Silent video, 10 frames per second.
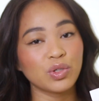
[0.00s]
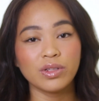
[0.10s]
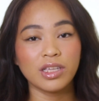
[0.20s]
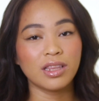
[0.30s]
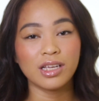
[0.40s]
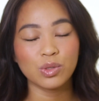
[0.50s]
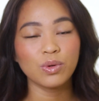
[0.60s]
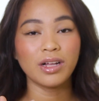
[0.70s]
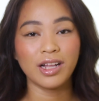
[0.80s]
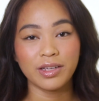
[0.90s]
truly, this
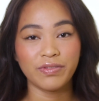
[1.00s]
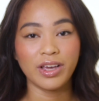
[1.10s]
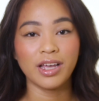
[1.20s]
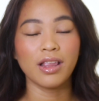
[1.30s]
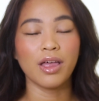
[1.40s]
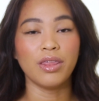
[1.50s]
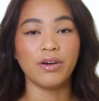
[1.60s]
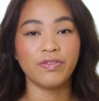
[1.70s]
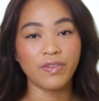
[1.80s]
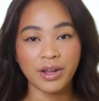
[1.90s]
will elevate
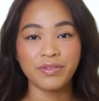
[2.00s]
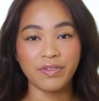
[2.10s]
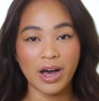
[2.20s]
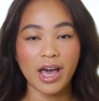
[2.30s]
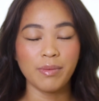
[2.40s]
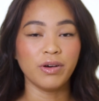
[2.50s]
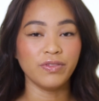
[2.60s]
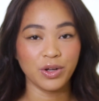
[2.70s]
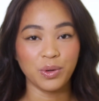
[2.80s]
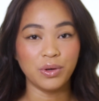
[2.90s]
the fun vibe of
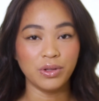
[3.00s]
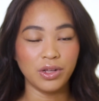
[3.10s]
your whole